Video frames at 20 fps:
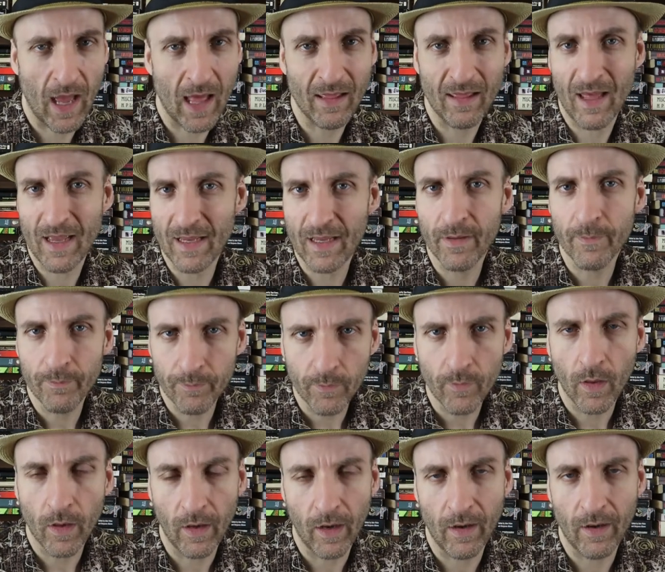like it,
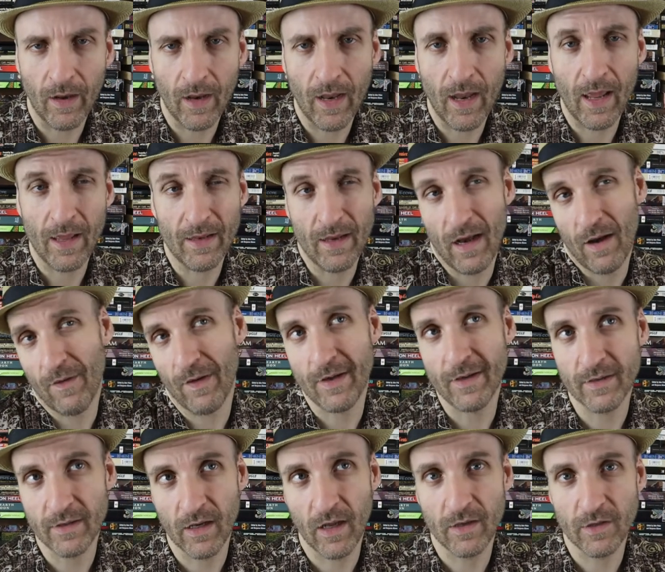and I think
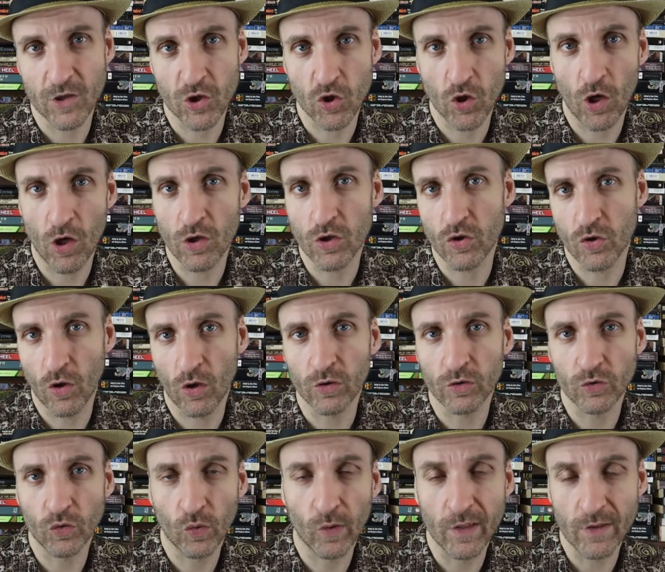it's a strong
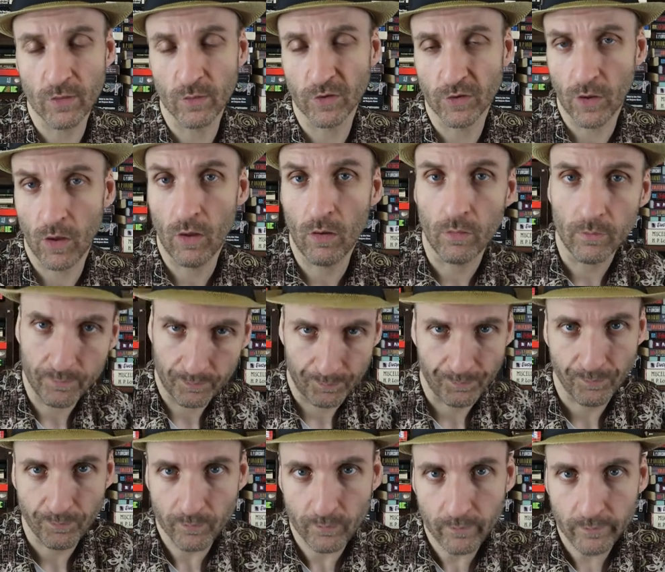story as a result.
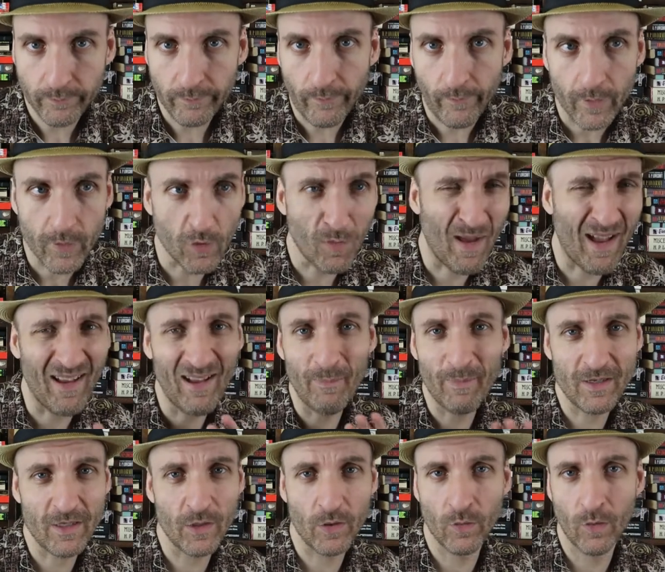So I'm
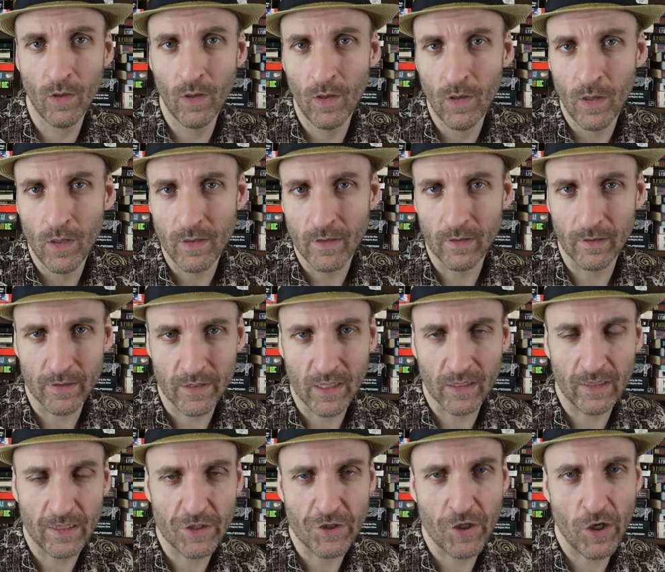happy to
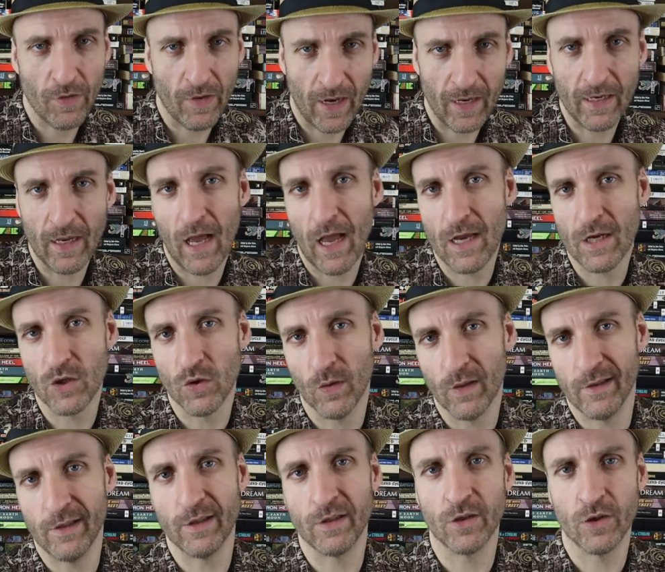let you know that I
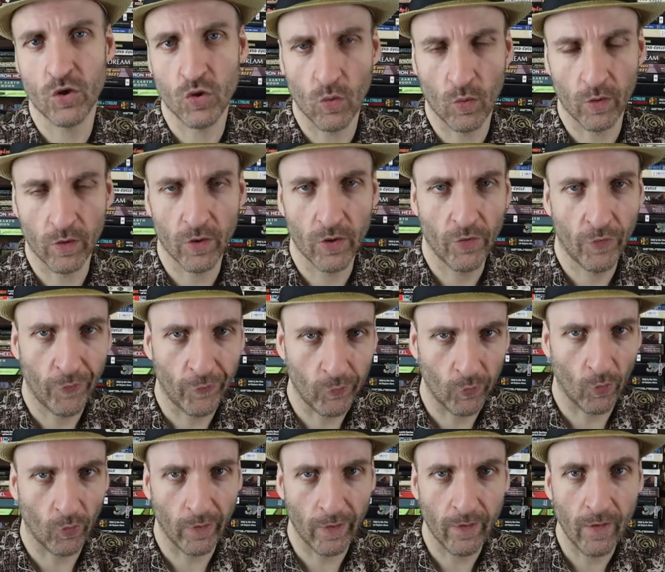enjoyed this short
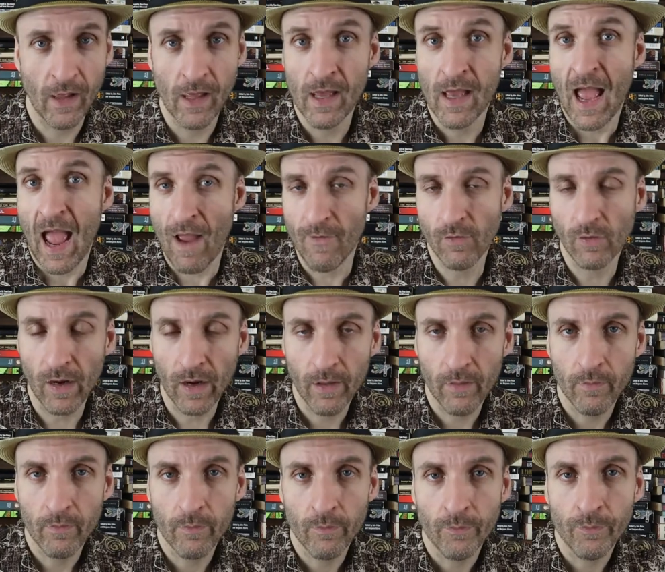story. Have you read
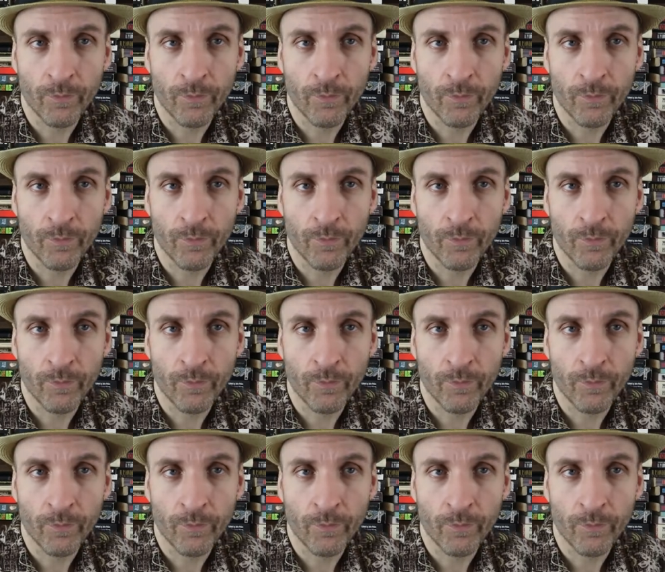it?